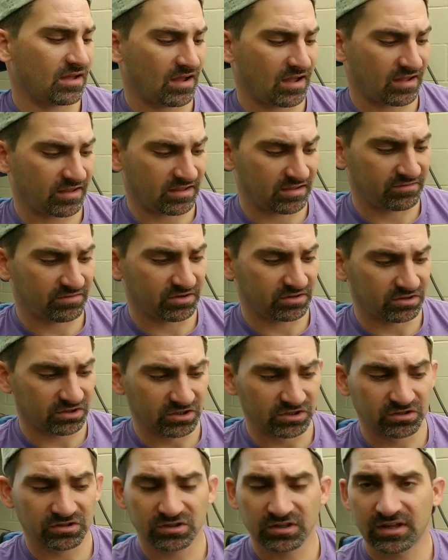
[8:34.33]
I give it a
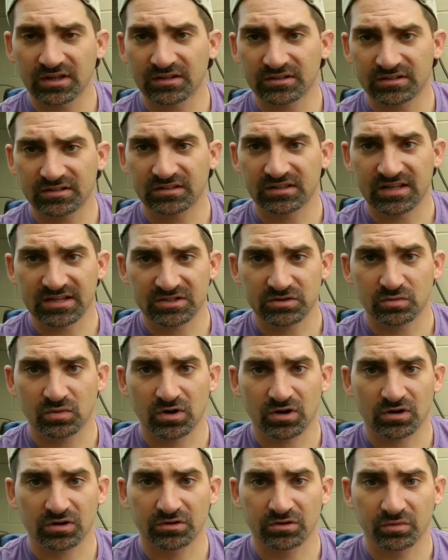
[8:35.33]
little less
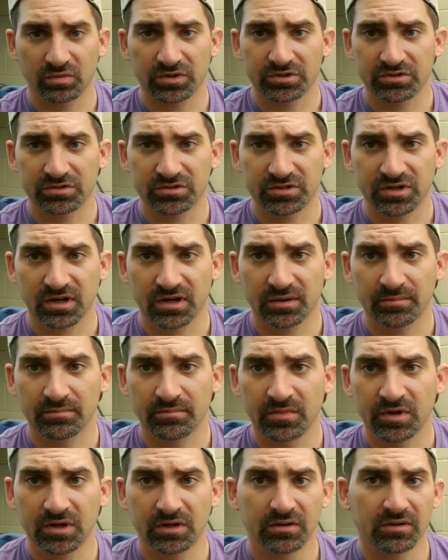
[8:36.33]
water in the winter time,
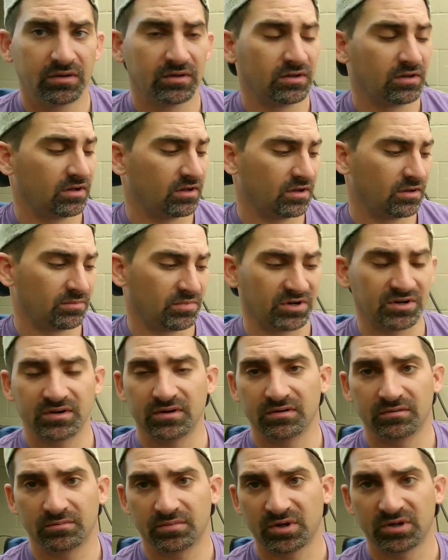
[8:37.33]

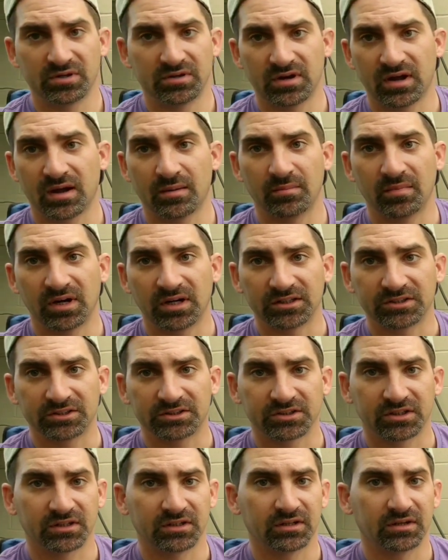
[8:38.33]
but not
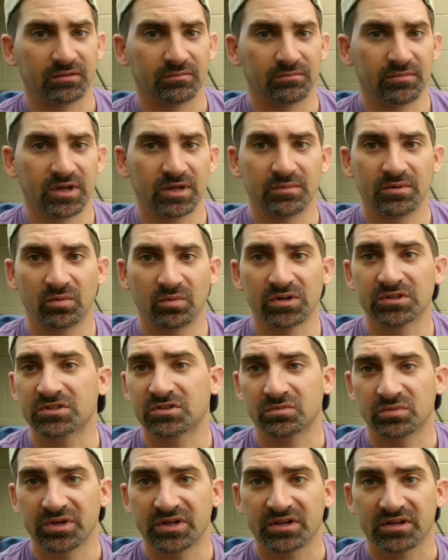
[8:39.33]
much. Maybe once
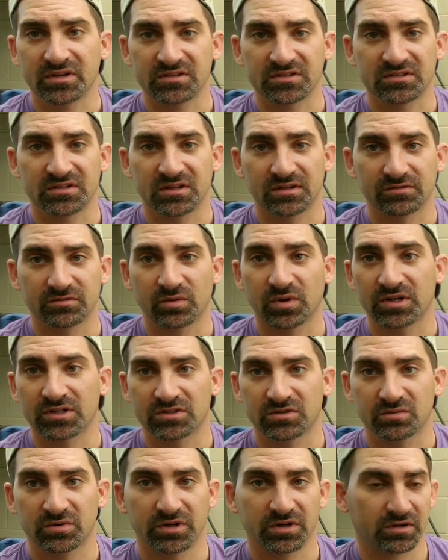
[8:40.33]
a week instead of
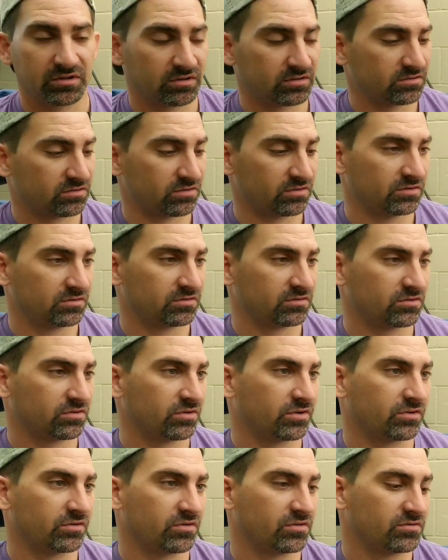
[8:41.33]
twice a week
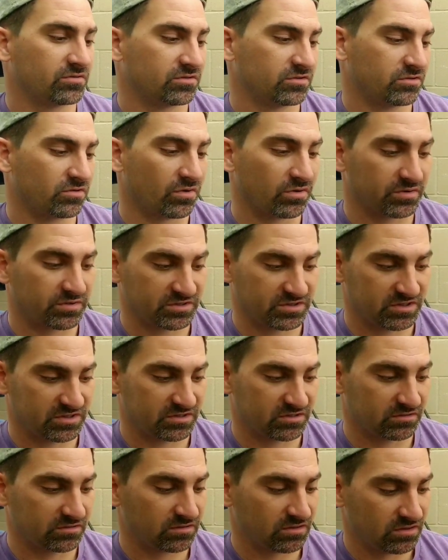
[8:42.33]
during growing
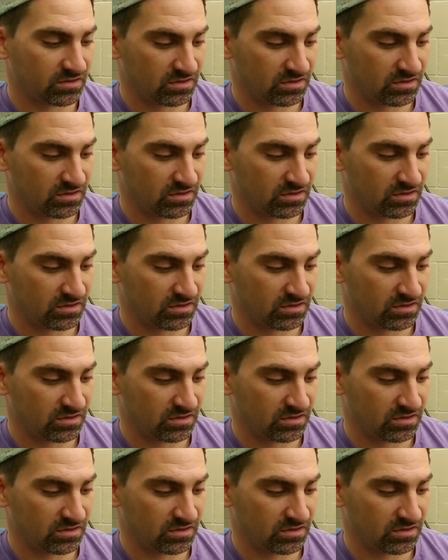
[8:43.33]
season.